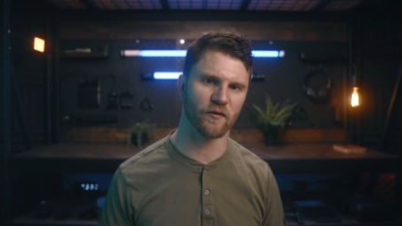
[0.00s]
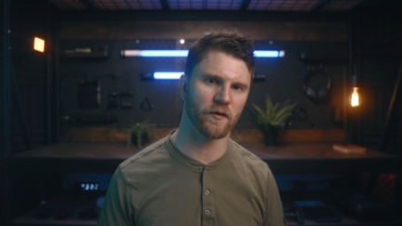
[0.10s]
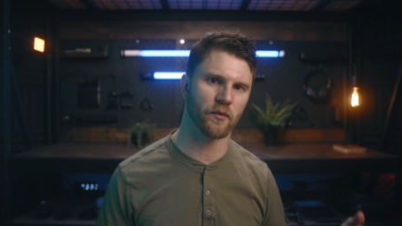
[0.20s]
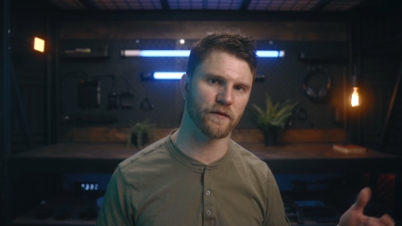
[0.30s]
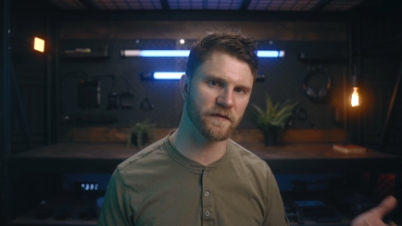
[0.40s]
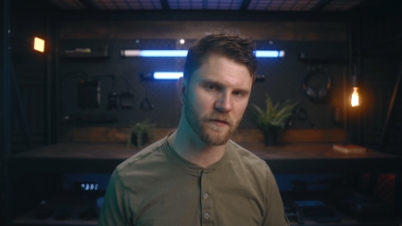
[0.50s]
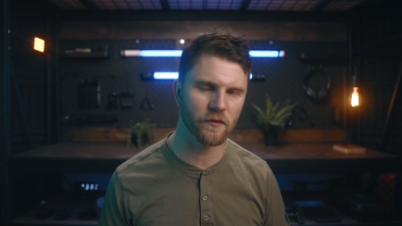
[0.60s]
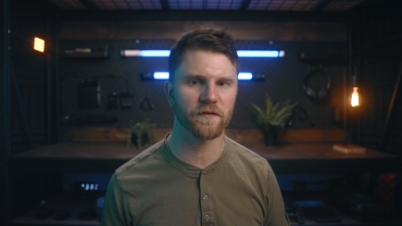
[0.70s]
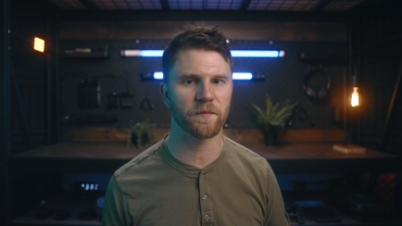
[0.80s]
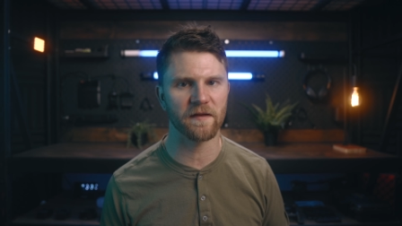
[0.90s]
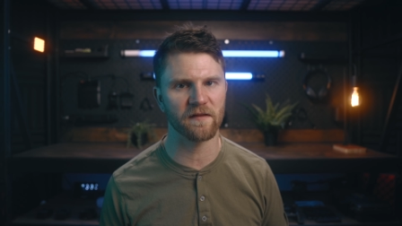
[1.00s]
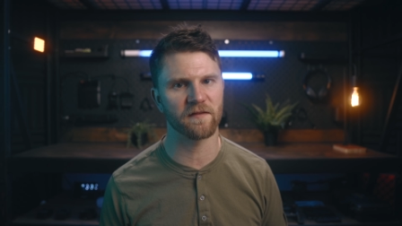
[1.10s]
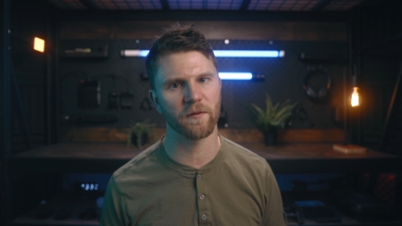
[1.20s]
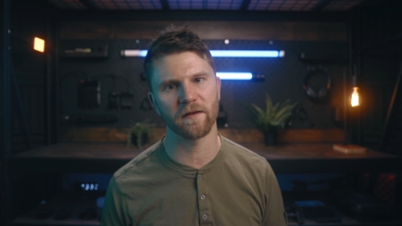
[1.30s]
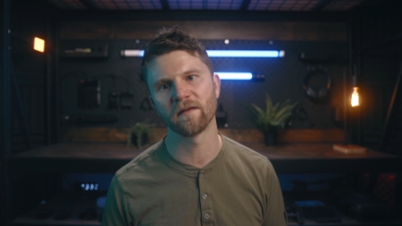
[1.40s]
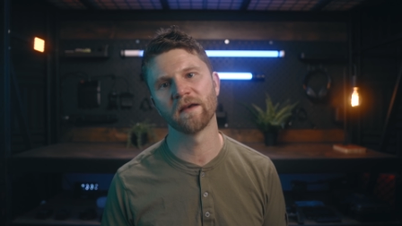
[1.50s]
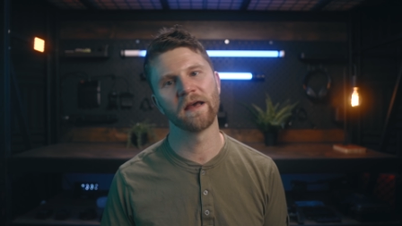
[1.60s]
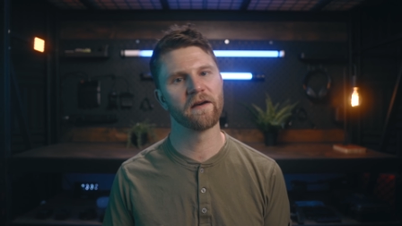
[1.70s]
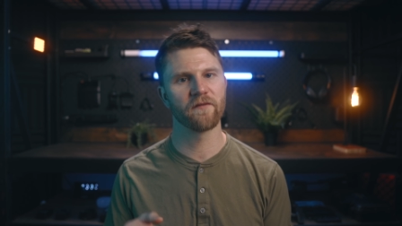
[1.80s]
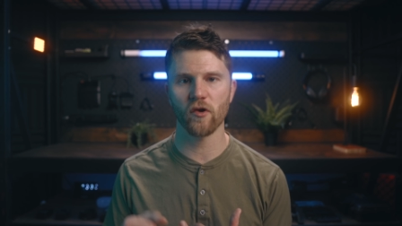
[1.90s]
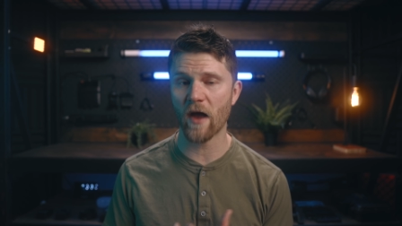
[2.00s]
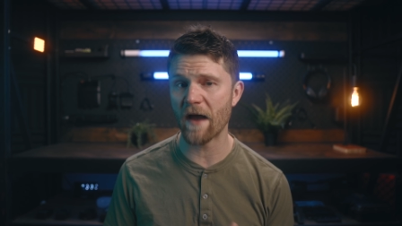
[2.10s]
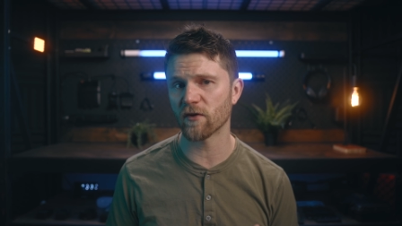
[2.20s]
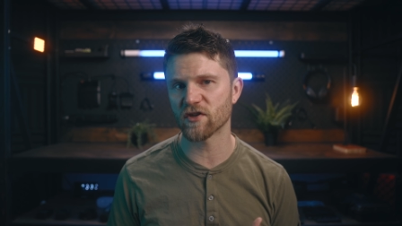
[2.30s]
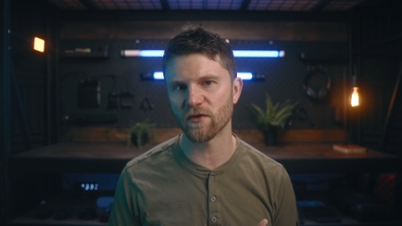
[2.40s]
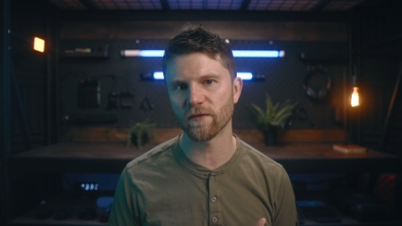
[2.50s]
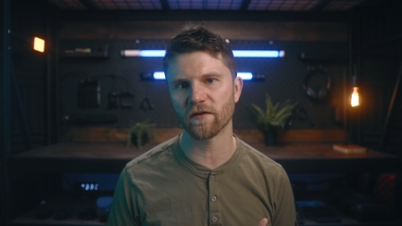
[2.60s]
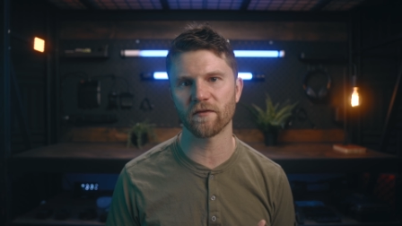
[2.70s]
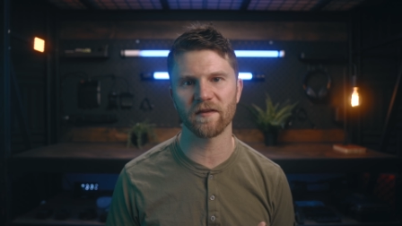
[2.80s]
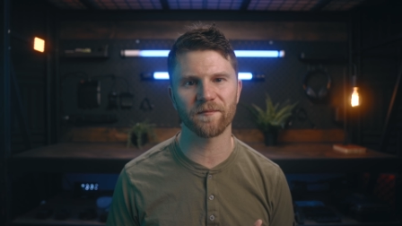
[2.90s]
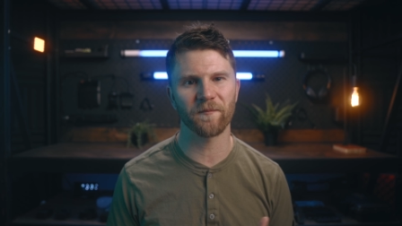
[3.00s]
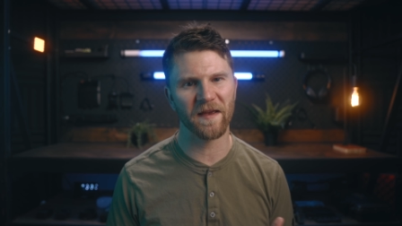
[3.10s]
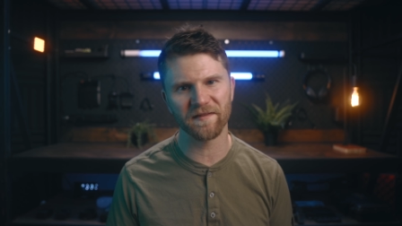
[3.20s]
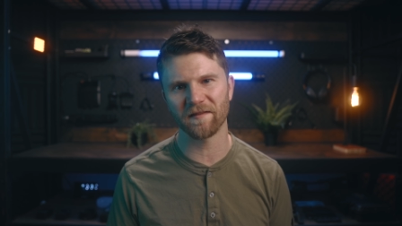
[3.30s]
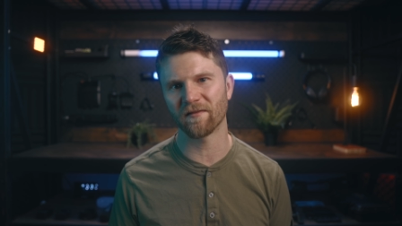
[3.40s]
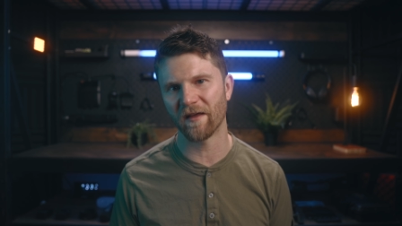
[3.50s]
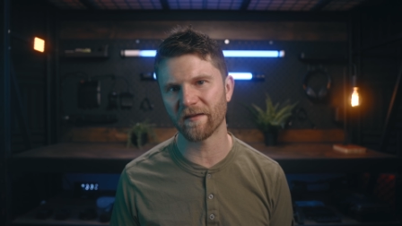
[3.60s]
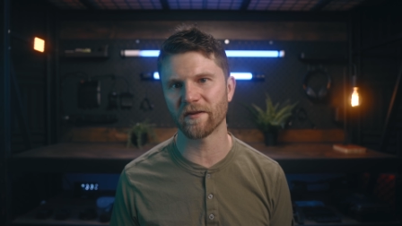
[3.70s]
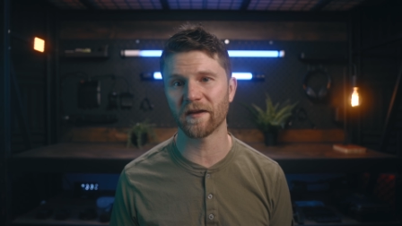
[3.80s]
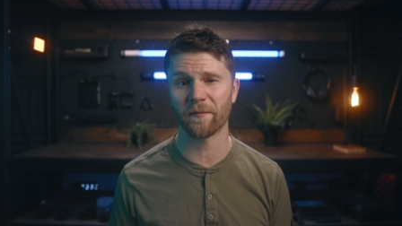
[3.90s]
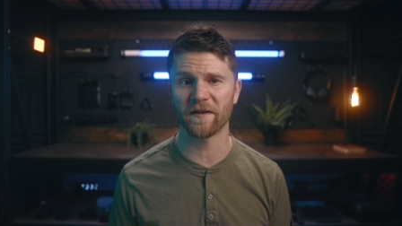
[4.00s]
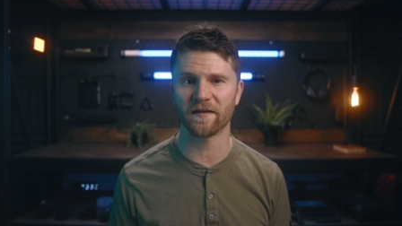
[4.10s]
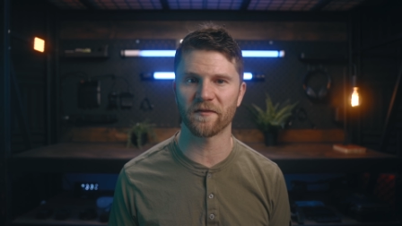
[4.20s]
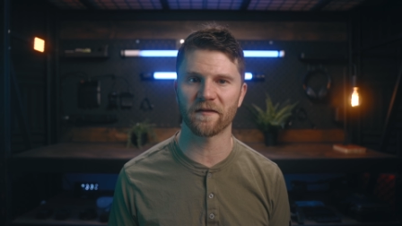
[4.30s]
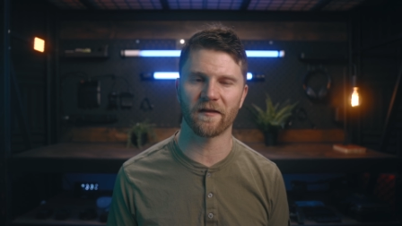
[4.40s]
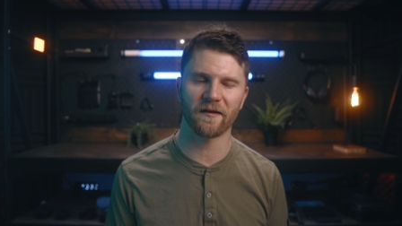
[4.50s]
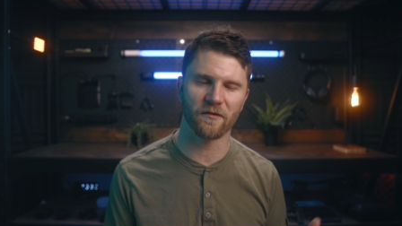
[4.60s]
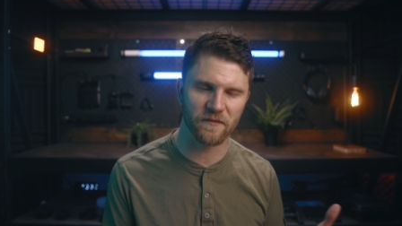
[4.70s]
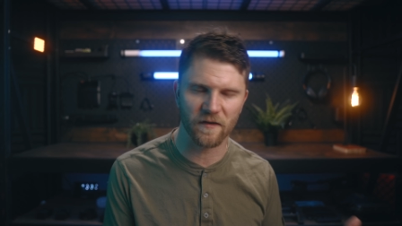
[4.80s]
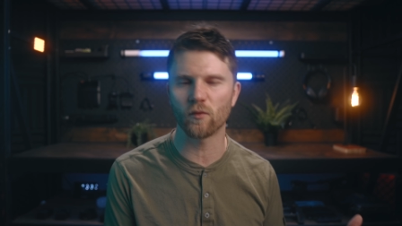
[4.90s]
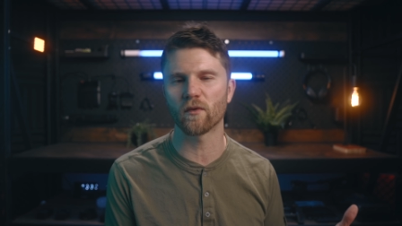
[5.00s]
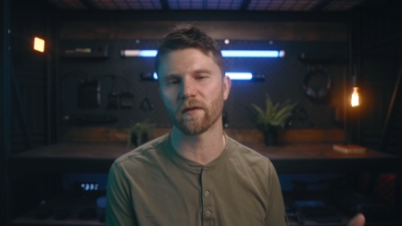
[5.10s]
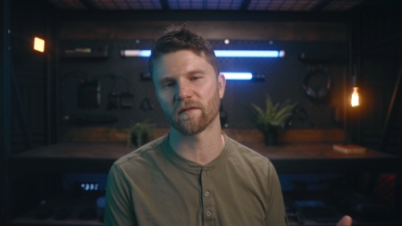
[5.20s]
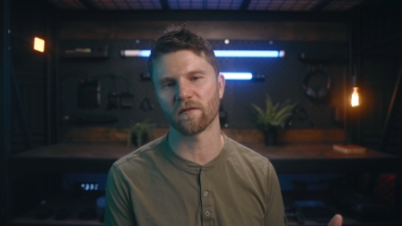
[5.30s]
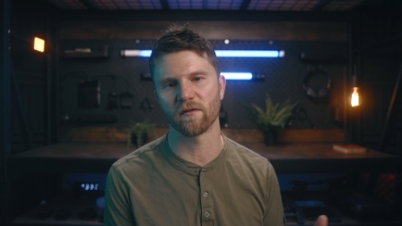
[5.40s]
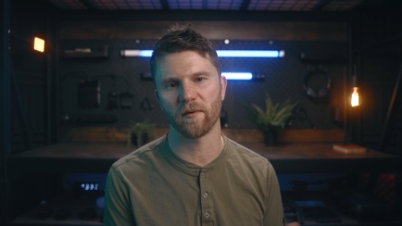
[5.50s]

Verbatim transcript: 3.0 speeds, but for your average user, this isn't likely going to be something that you're too concerned